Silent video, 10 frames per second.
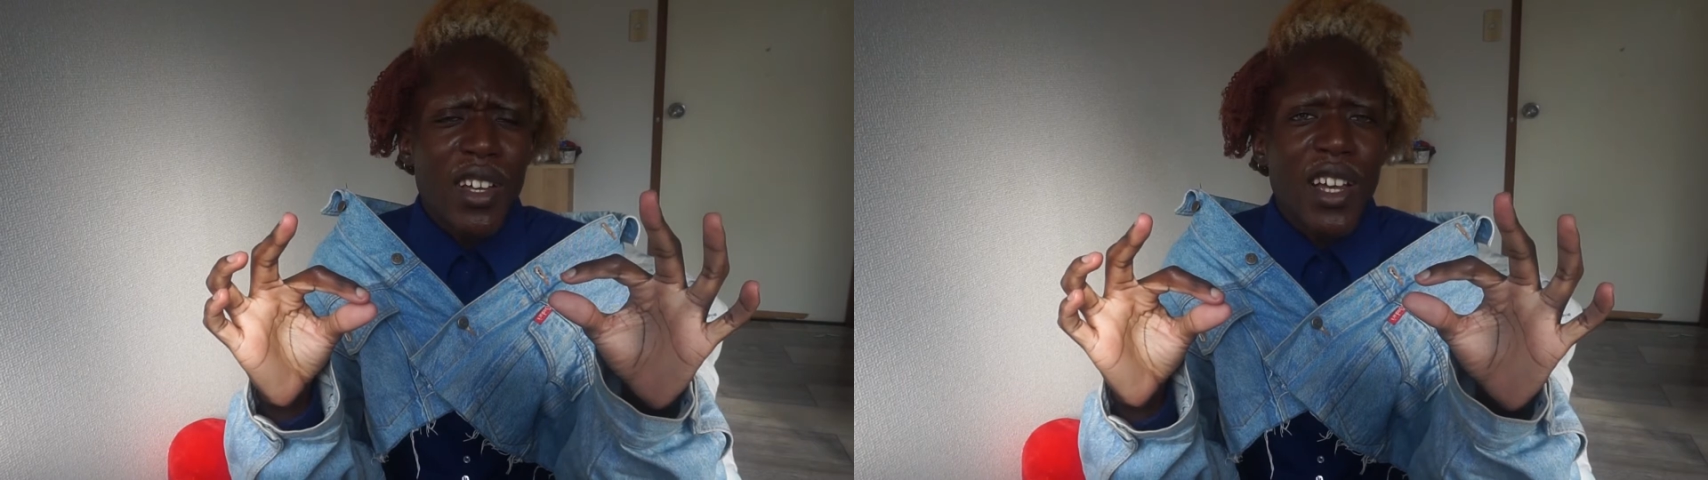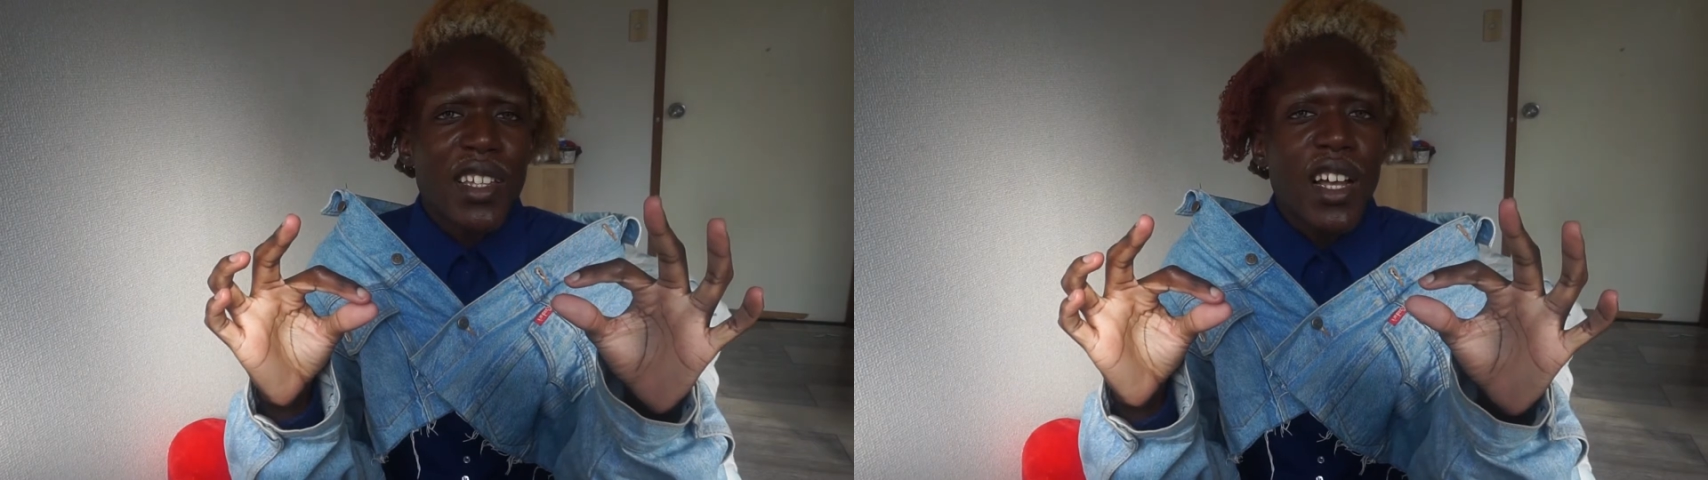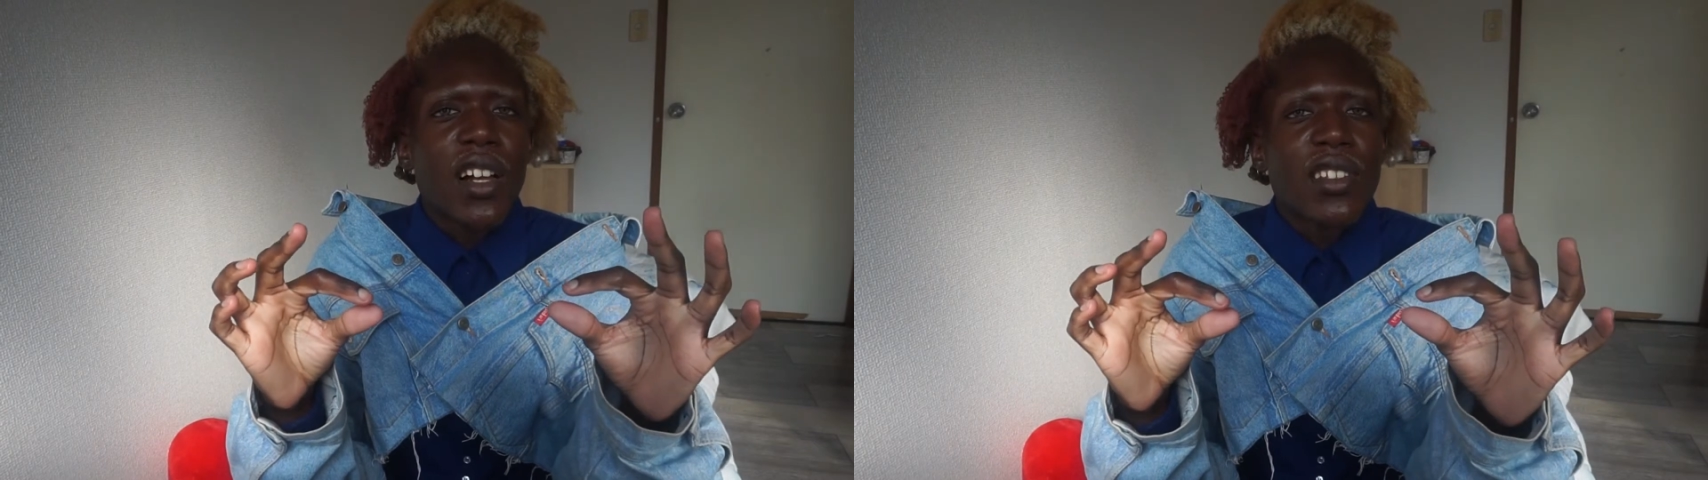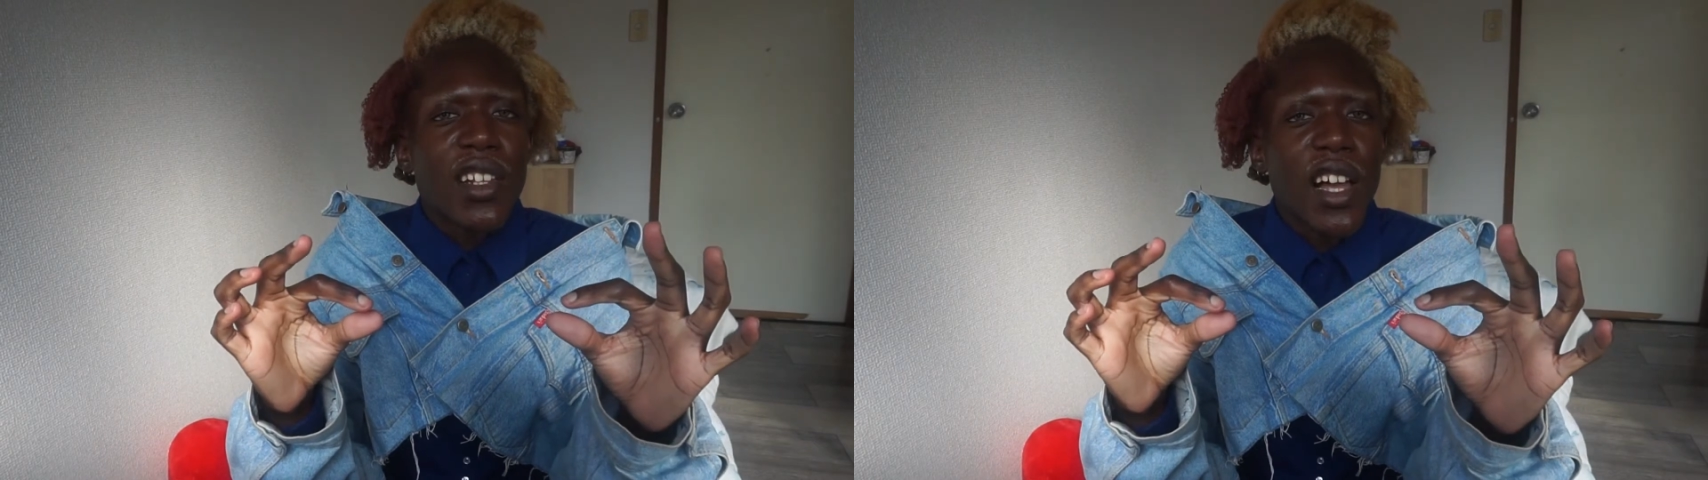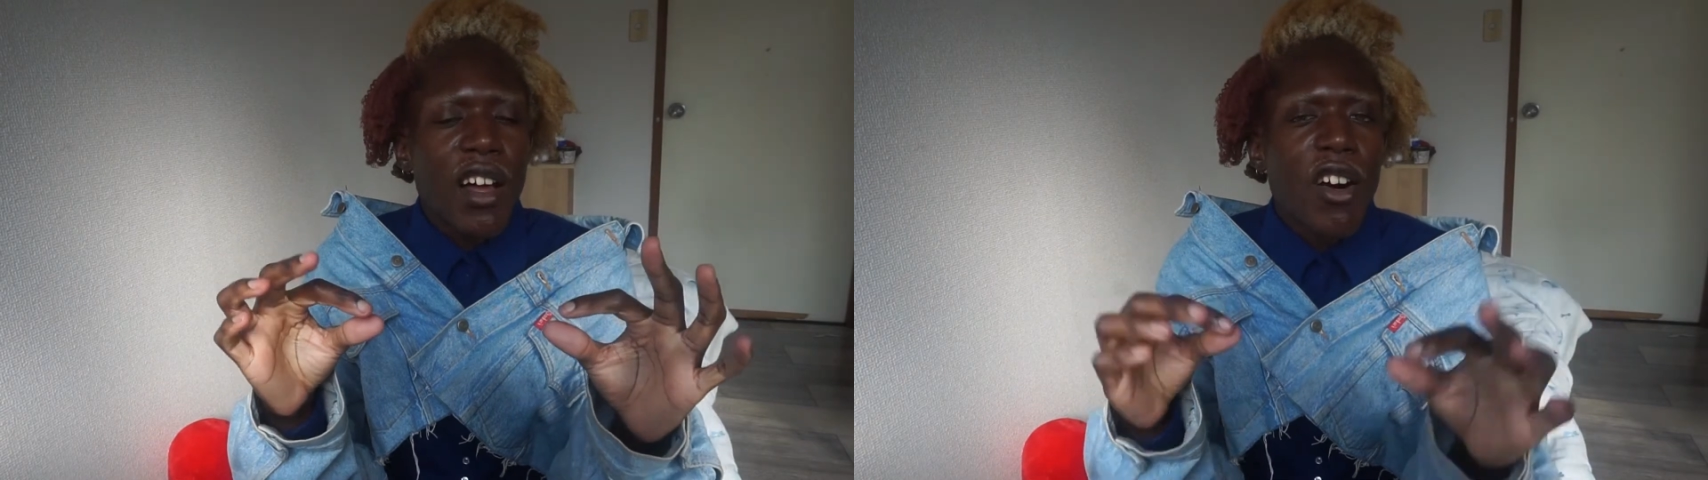and I was
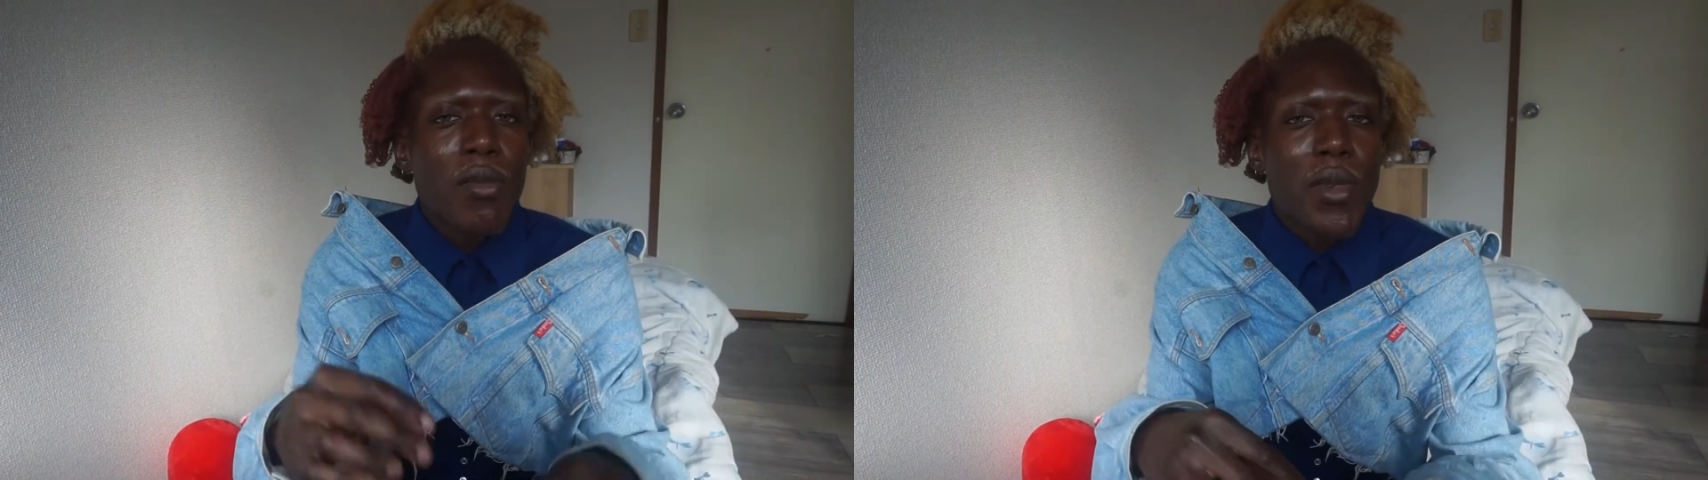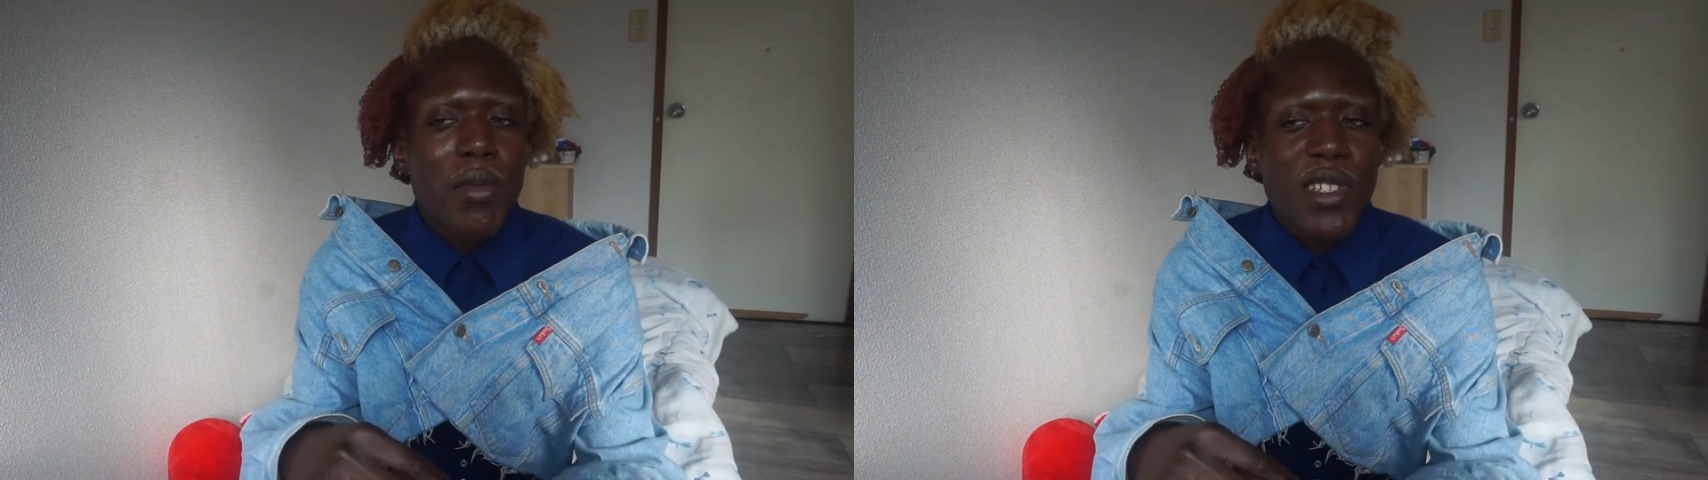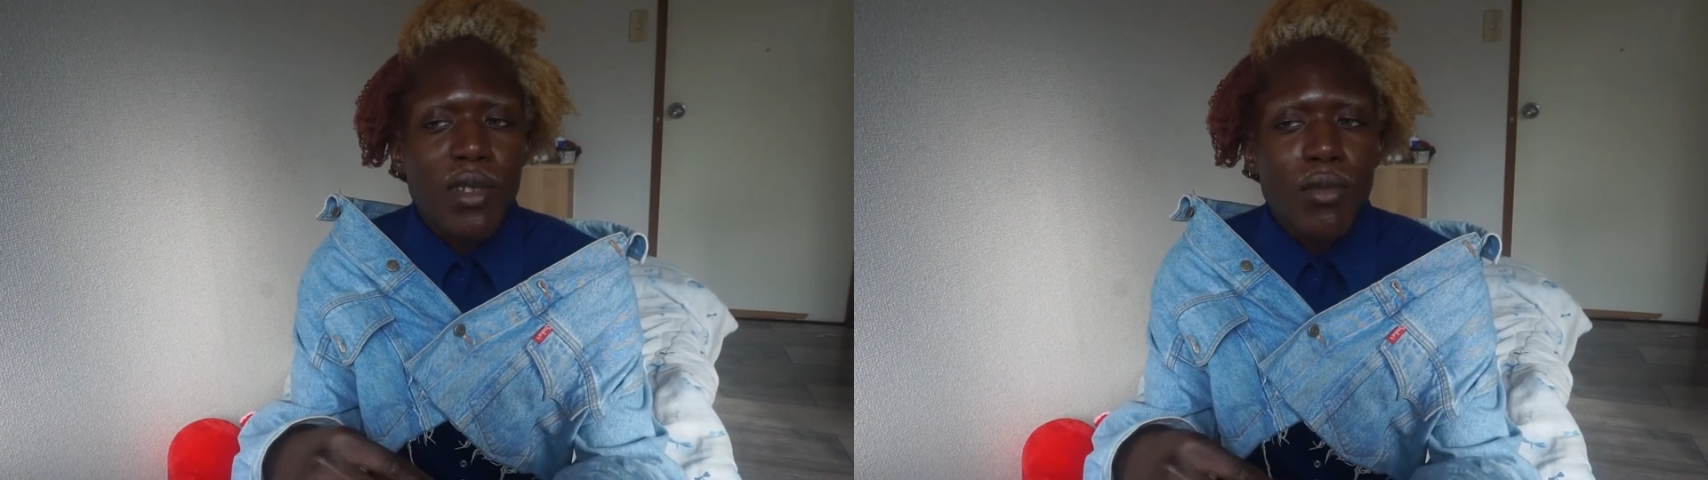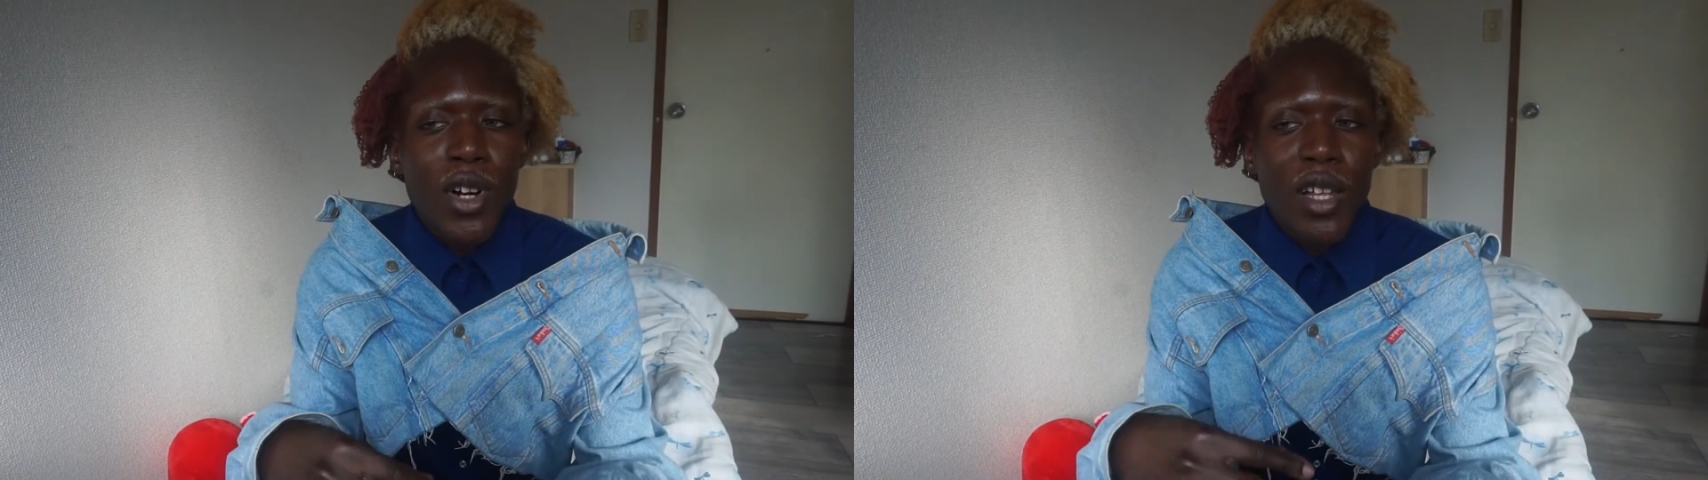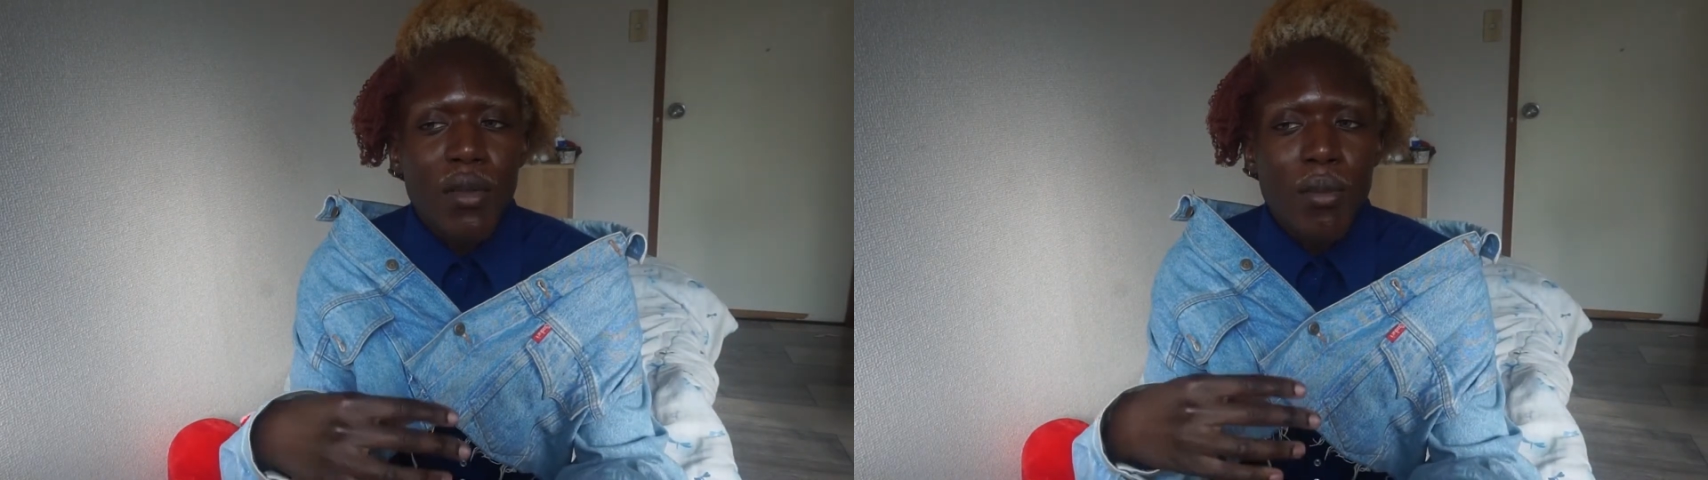like, oh, maybe
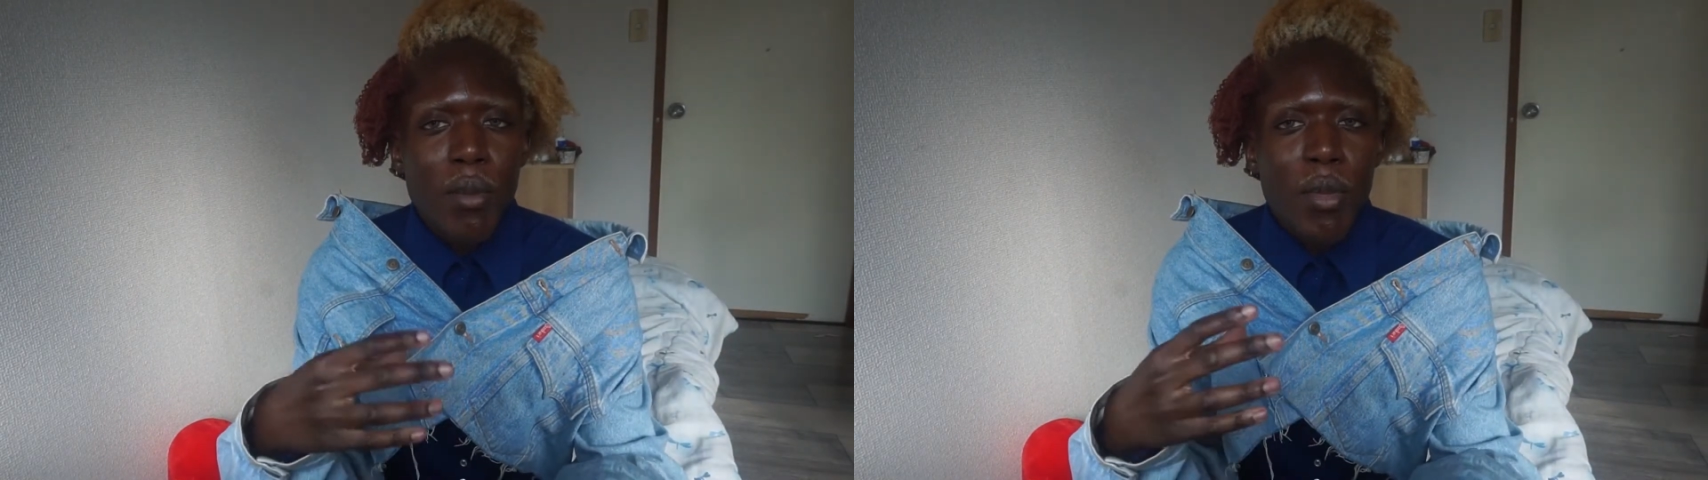someone